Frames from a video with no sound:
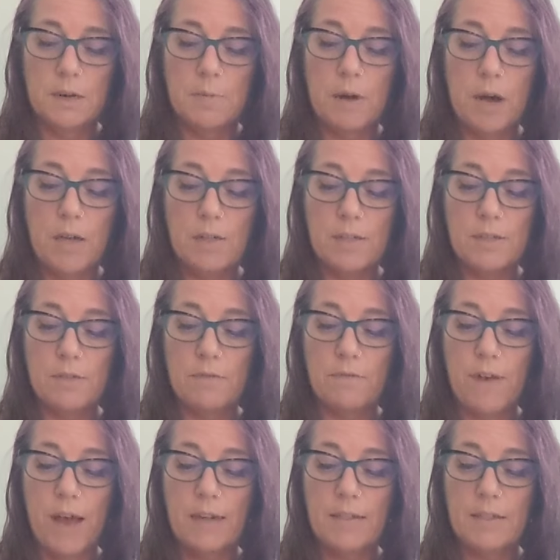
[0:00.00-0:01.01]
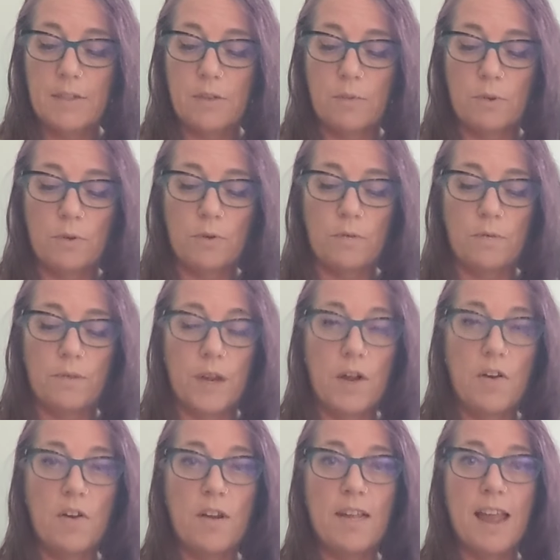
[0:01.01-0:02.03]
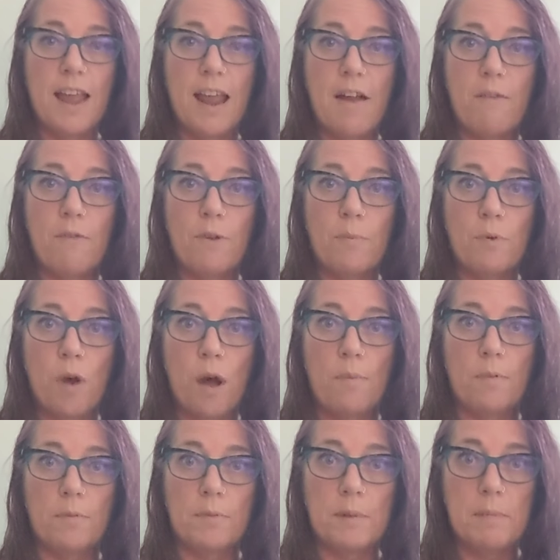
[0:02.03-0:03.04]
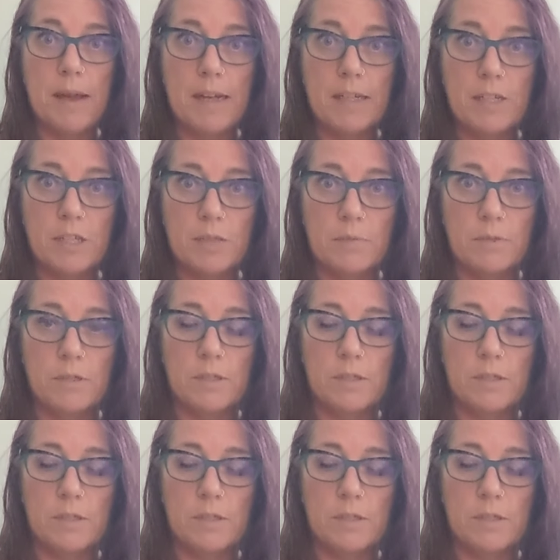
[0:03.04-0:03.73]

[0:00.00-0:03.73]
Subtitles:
but also, in fact, at the root of nearly every problem imaginable.